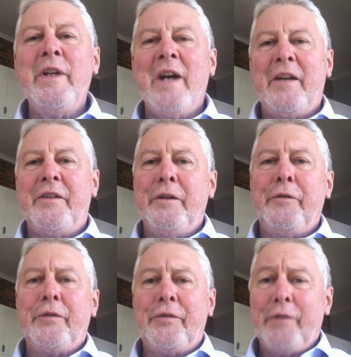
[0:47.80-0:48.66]
are the
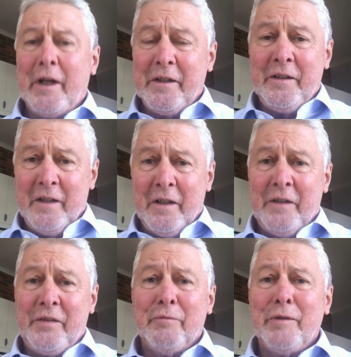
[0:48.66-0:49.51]
interest rate
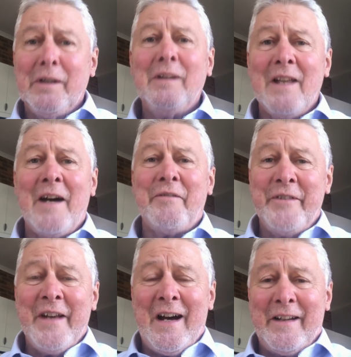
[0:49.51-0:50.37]
geeks, and we
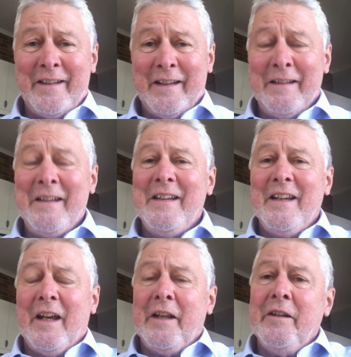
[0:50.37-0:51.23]
love data.
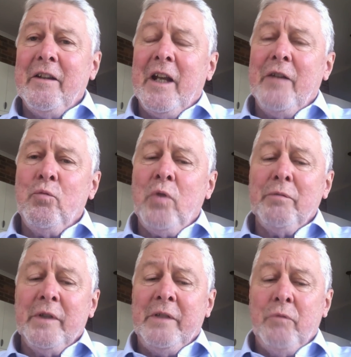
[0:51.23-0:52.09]
And and
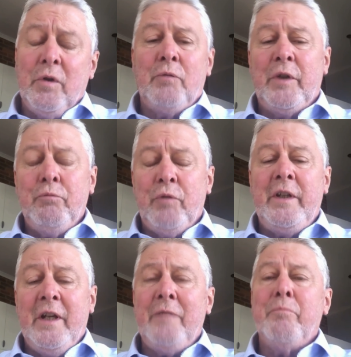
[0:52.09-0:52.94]
what we, we we
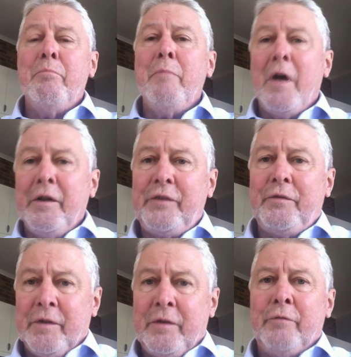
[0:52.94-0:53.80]
get most
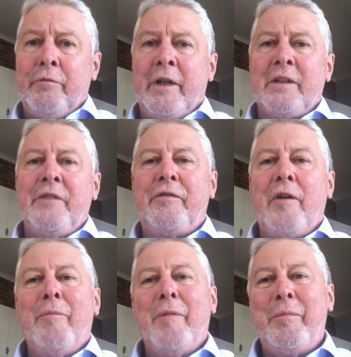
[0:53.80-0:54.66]
of it directly
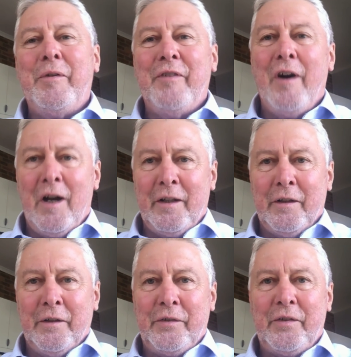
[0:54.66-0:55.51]
from the
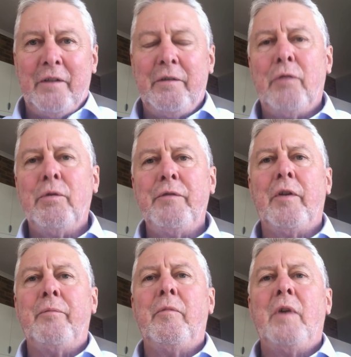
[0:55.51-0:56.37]
providers. So you know we've
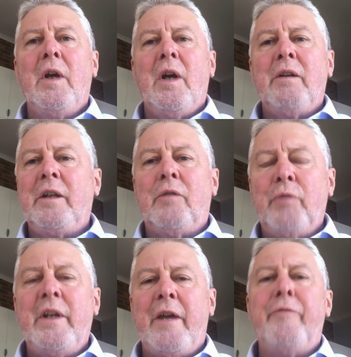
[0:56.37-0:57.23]
got you know,
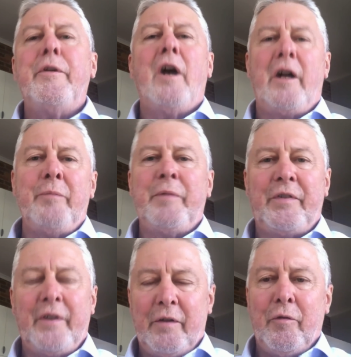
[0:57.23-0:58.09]
we have
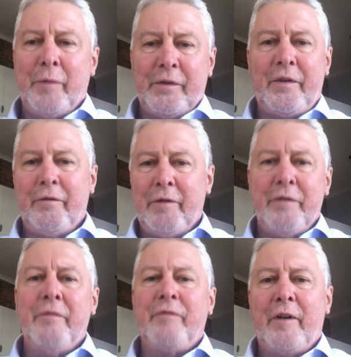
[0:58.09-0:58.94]
90% of almost
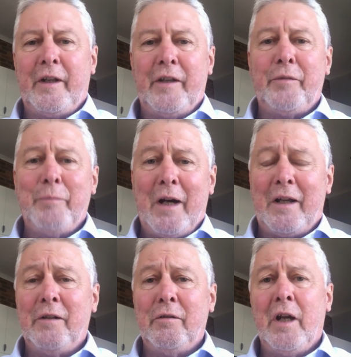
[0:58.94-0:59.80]
every finance
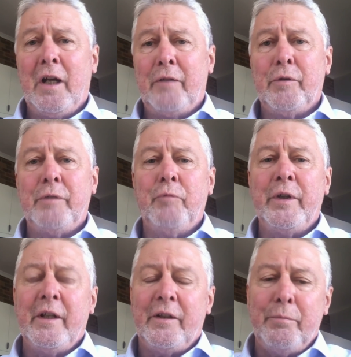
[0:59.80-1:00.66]
market around. We,
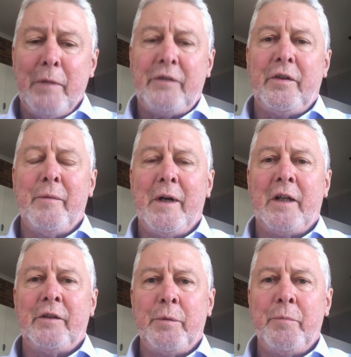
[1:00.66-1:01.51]
we get as much of the
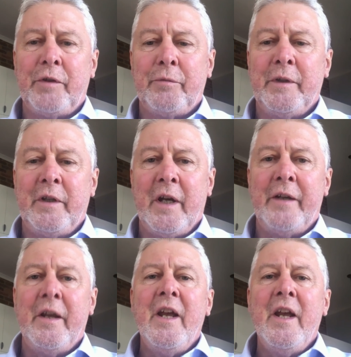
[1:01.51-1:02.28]
market as we possibly can.